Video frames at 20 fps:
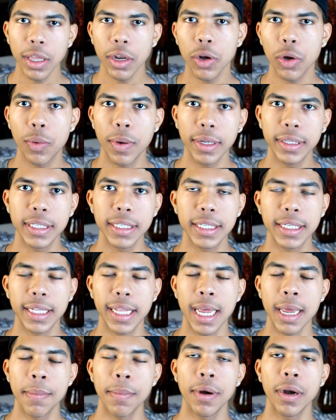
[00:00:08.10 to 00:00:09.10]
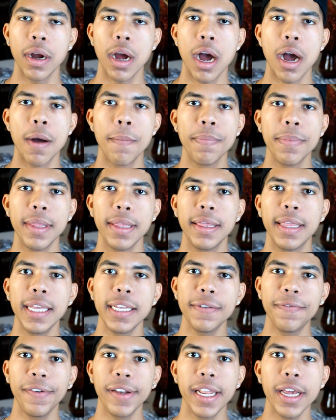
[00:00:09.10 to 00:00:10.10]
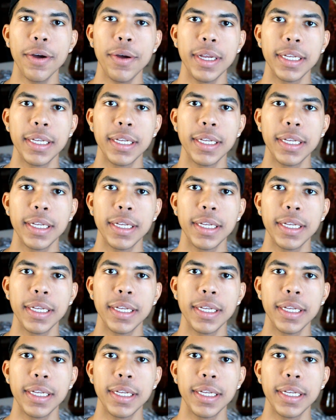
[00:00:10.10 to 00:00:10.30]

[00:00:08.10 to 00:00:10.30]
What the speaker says: little quick disclaimer, this video